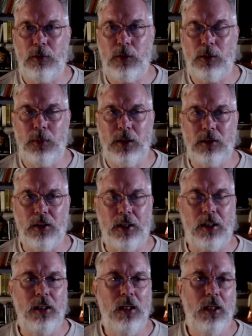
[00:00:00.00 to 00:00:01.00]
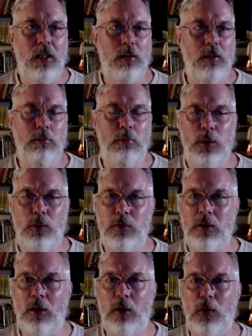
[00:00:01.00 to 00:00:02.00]
which means like
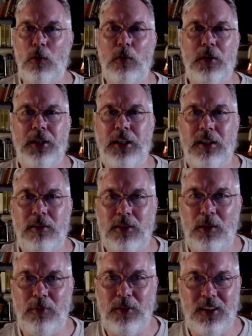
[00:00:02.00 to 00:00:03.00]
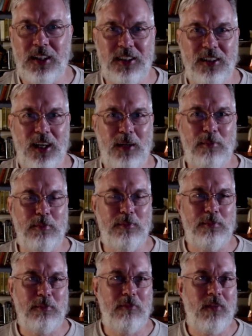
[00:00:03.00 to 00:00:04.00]
moon glory, something like that.
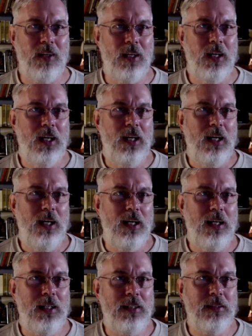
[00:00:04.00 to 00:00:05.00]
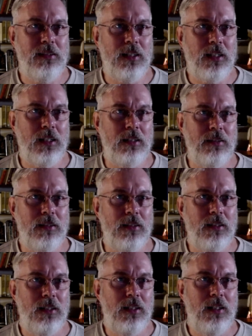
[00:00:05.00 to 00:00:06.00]
And
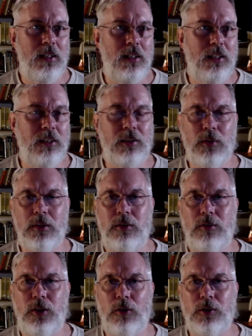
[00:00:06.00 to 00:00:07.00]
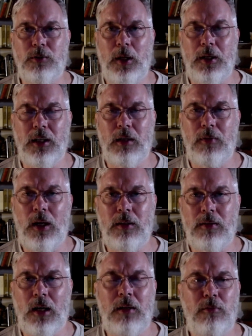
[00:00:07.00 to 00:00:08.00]
he's the one who chose my name.
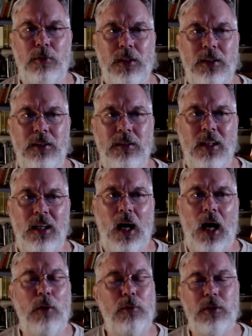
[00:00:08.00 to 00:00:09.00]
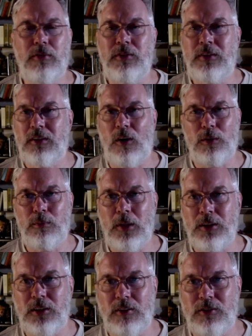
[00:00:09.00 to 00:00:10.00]
I would have called
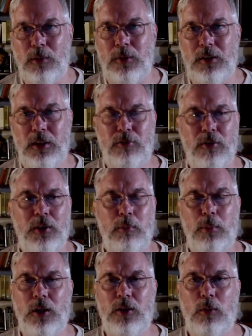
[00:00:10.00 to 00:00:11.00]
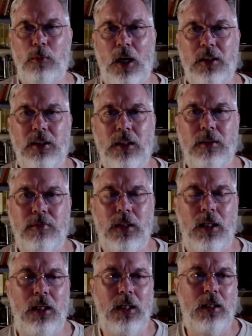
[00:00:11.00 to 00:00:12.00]
myself something different than Panyobasa.
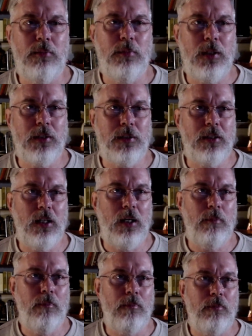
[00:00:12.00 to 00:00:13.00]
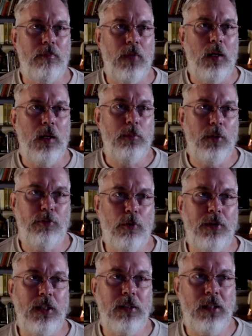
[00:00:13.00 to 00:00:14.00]
But before
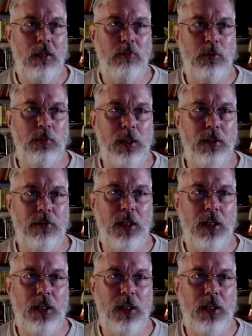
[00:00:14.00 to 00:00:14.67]
they named me,